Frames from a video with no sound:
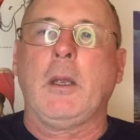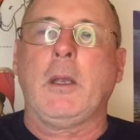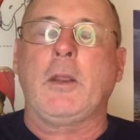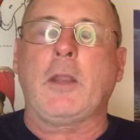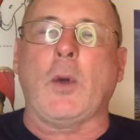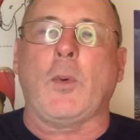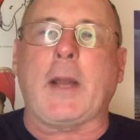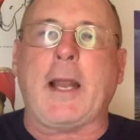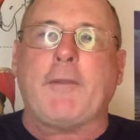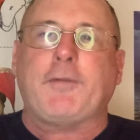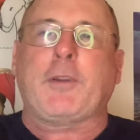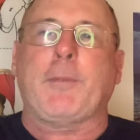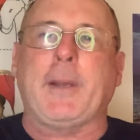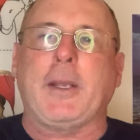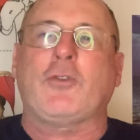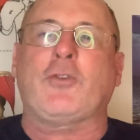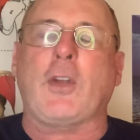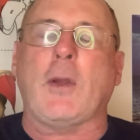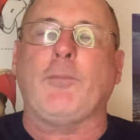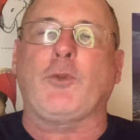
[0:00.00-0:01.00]
There would have to
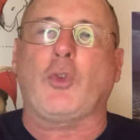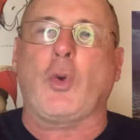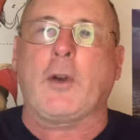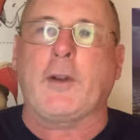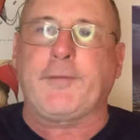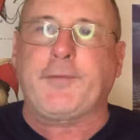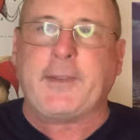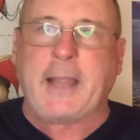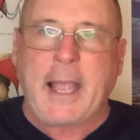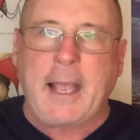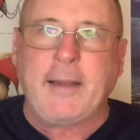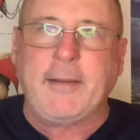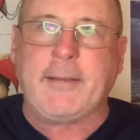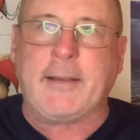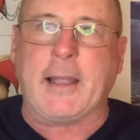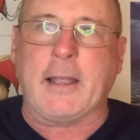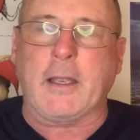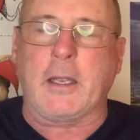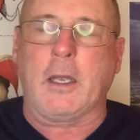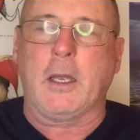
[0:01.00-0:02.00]
be some sort of
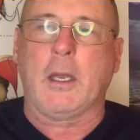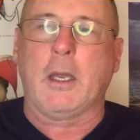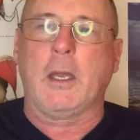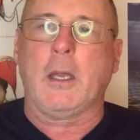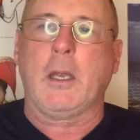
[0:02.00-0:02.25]
testing